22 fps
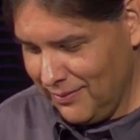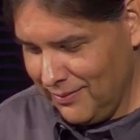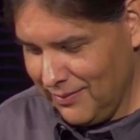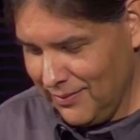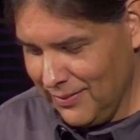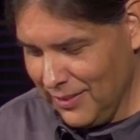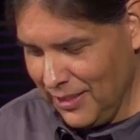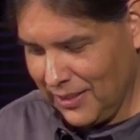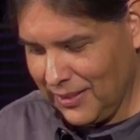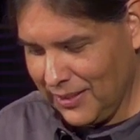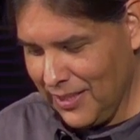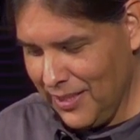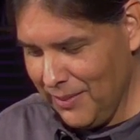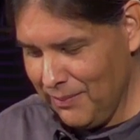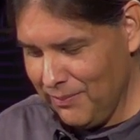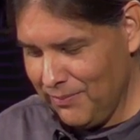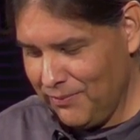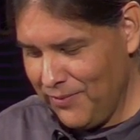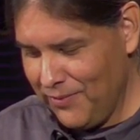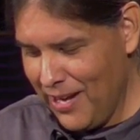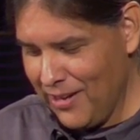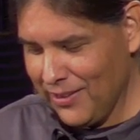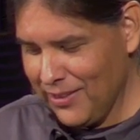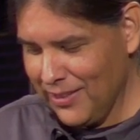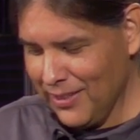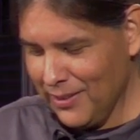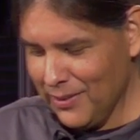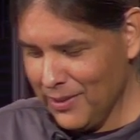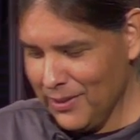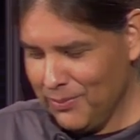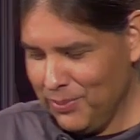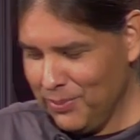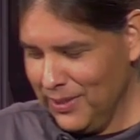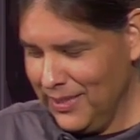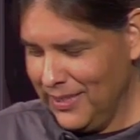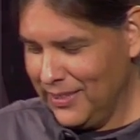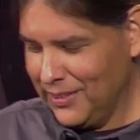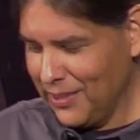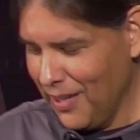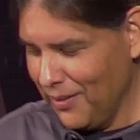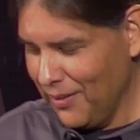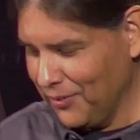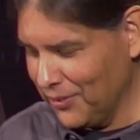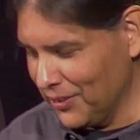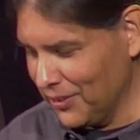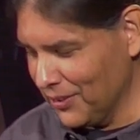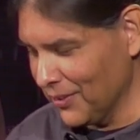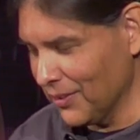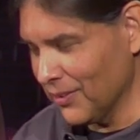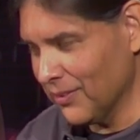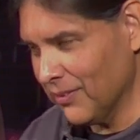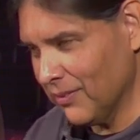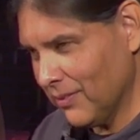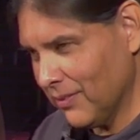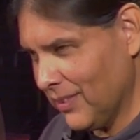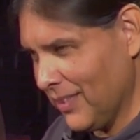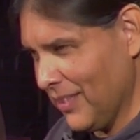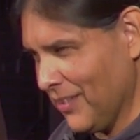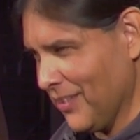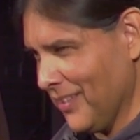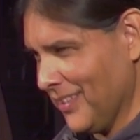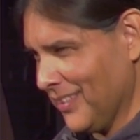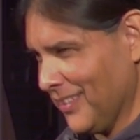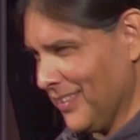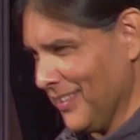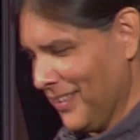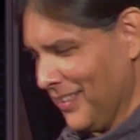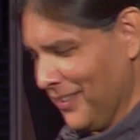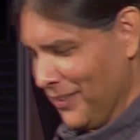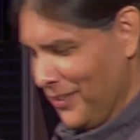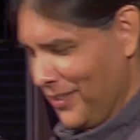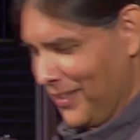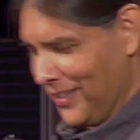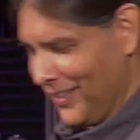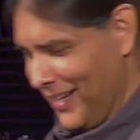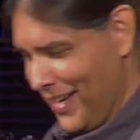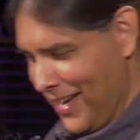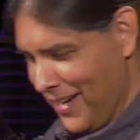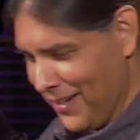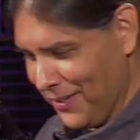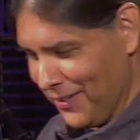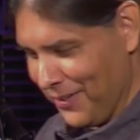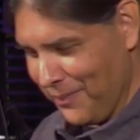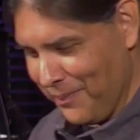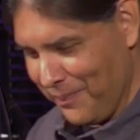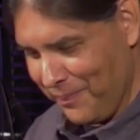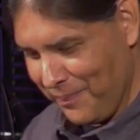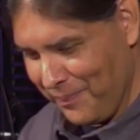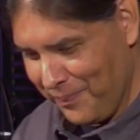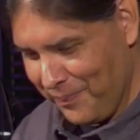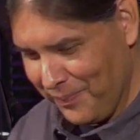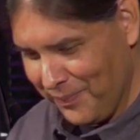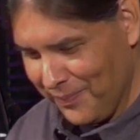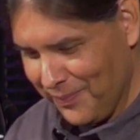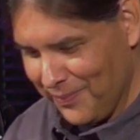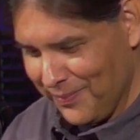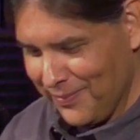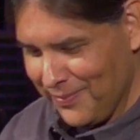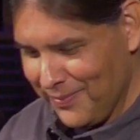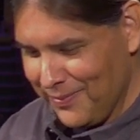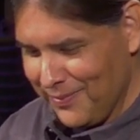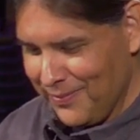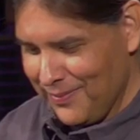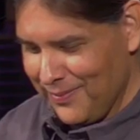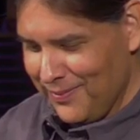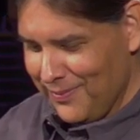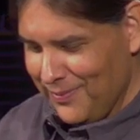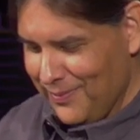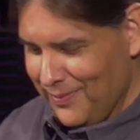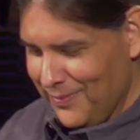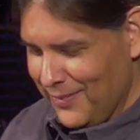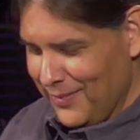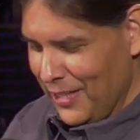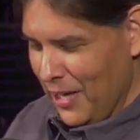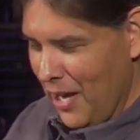looked up, found a police officer seriously looking at her. The